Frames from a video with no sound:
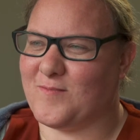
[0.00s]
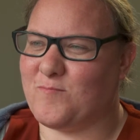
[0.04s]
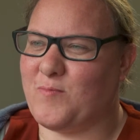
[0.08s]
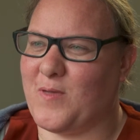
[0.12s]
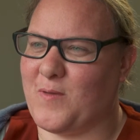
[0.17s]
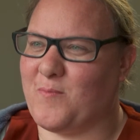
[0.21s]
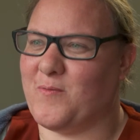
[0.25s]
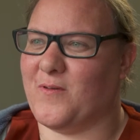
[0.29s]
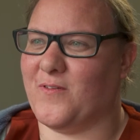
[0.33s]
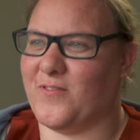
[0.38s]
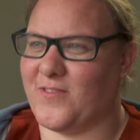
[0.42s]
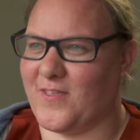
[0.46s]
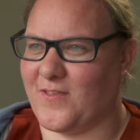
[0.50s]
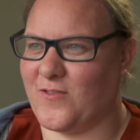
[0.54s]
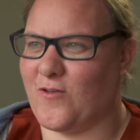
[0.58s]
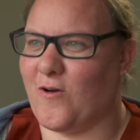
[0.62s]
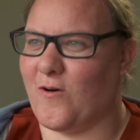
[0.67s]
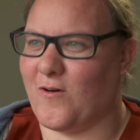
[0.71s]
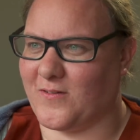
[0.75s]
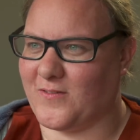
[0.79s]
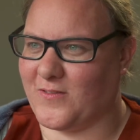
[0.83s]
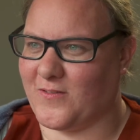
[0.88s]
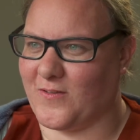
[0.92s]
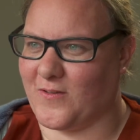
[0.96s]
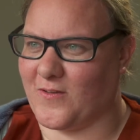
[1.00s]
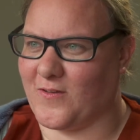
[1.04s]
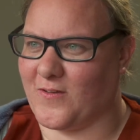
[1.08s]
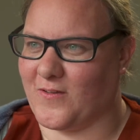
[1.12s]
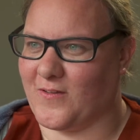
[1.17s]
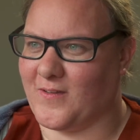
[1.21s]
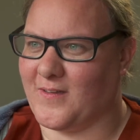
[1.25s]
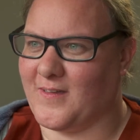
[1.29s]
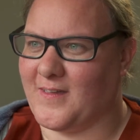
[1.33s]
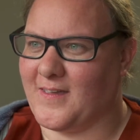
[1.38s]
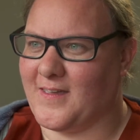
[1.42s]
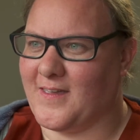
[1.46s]
people to talk to,
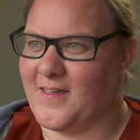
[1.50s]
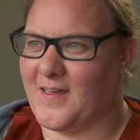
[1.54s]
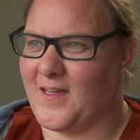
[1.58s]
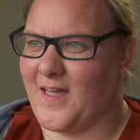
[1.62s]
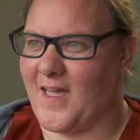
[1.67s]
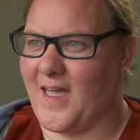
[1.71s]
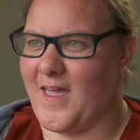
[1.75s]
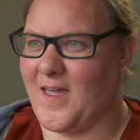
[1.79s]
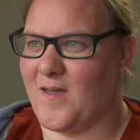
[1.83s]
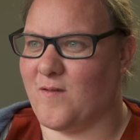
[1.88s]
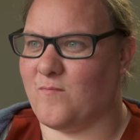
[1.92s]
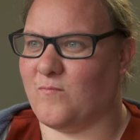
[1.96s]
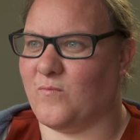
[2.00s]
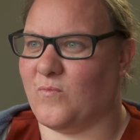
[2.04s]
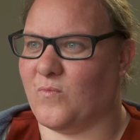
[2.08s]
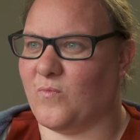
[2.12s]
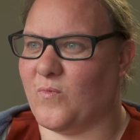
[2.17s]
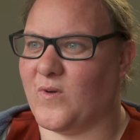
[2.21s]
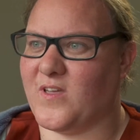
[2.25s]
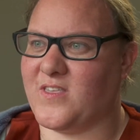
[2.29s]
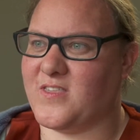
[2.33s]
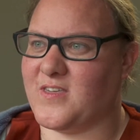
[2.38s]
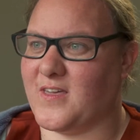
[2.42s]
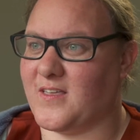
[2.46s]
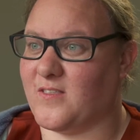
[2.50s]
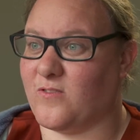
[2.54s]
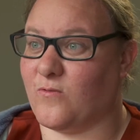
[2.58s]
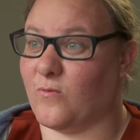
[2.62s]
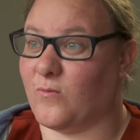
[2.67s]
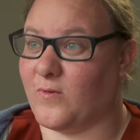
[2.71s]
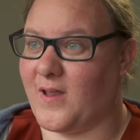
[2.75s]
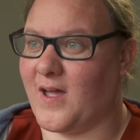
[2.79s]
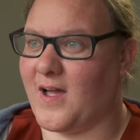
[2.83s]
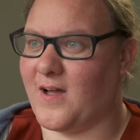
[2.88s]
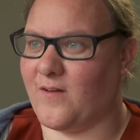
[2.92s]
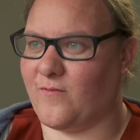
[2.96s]
um, which I
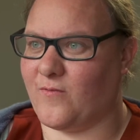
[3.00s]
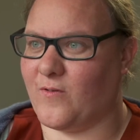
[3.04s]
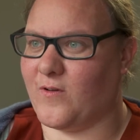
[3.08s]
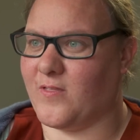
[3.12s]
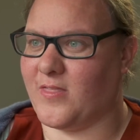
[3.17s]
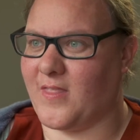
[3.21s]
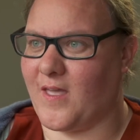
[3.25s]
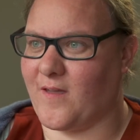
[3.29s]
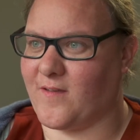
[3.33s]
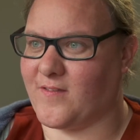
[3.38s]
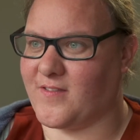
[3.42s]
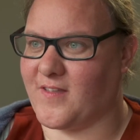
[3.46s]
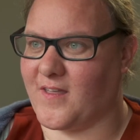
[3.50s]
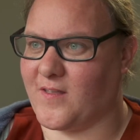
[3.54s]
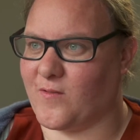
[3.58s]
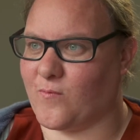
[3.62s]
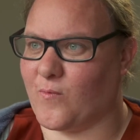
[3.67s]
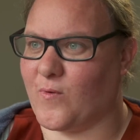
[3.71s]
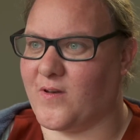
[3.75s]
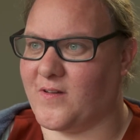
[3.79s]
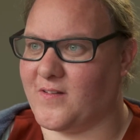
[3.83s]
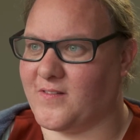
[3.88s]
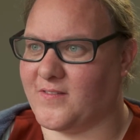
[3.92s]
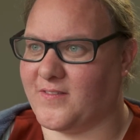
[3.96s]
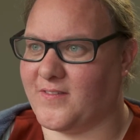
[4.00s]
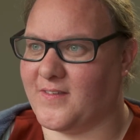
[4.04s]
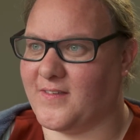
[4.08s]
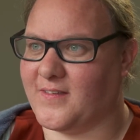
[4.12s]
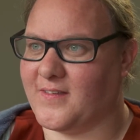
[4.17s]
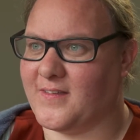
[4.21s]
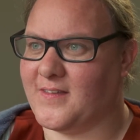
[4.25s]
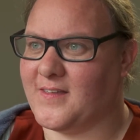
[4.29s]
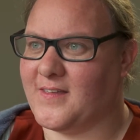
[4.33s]
don't have on the outside world.